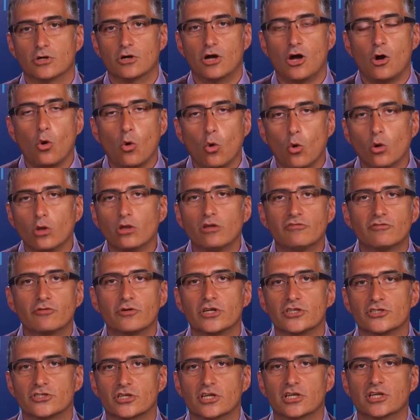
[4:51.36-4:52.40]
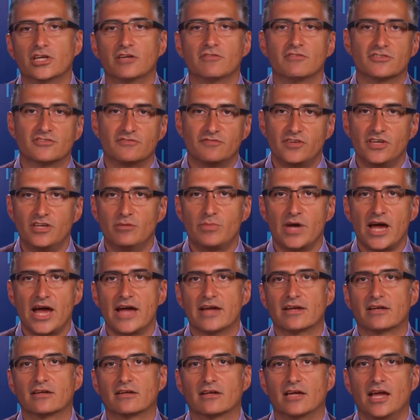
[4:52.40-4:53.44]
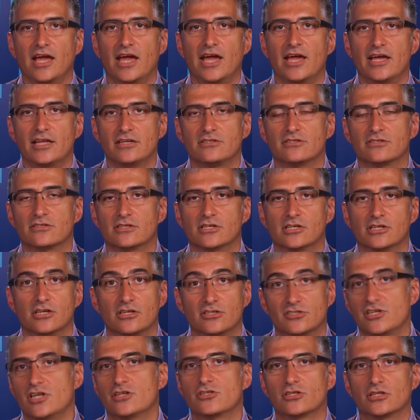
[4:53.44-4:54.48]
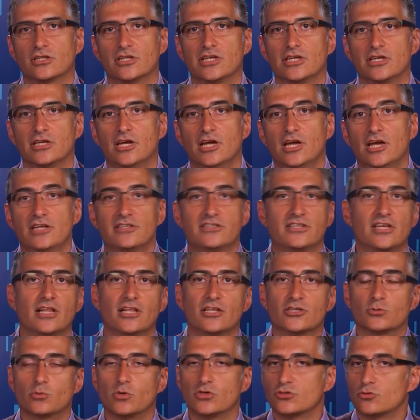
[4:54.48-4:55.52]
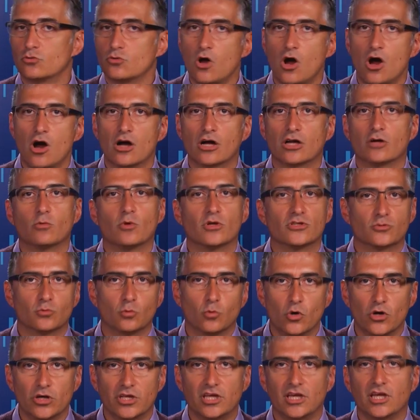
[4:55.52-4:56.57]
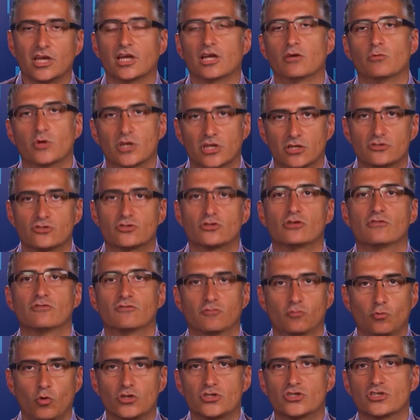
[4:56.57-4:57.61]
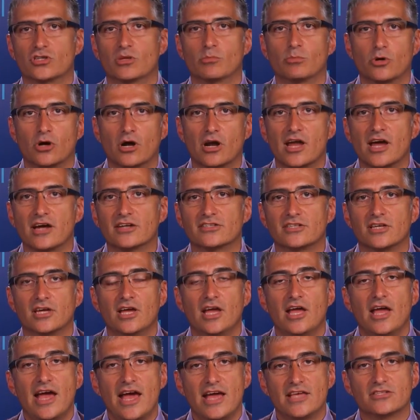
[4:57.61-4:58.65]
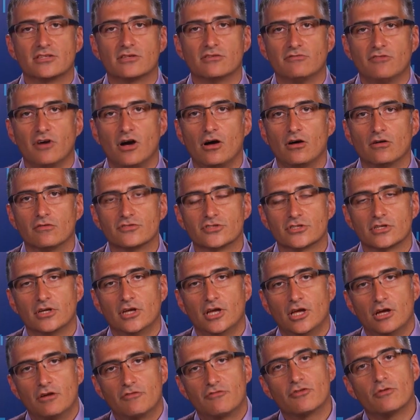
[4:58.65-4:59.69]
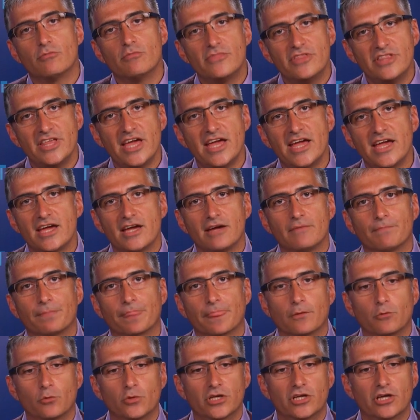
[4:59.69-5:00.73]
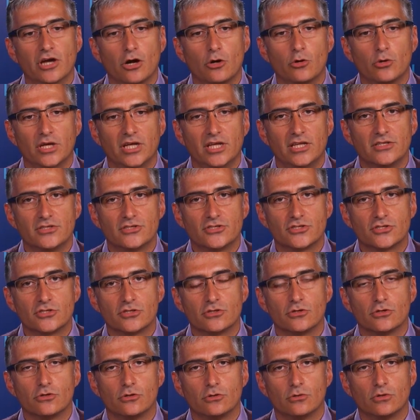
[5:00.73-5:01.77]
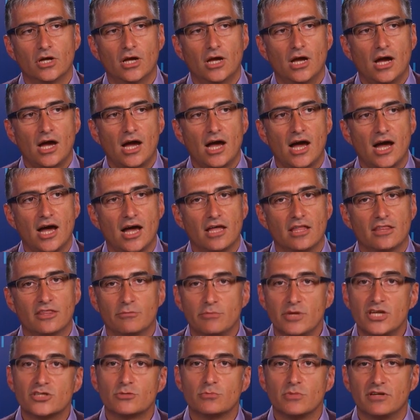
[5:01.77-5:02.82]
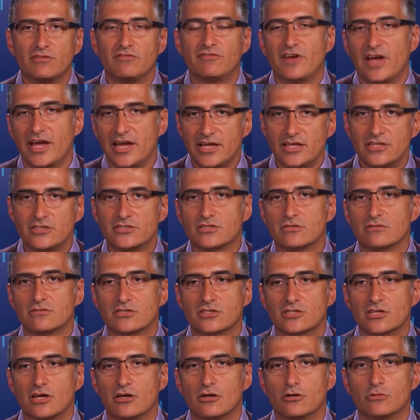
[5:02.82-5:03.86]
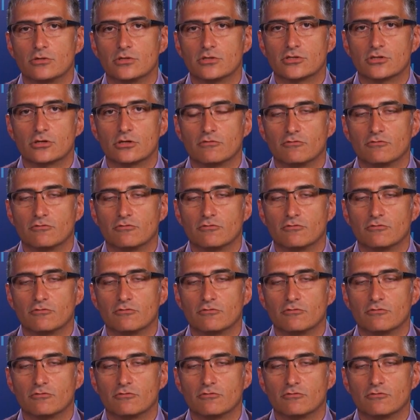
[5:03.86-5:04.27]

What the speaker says: all of which can give us feedback and essentially tell us what's wrong and what's working, and we can sort of watch the product as it evolves. From there, we go into the measurement phase. So we sort of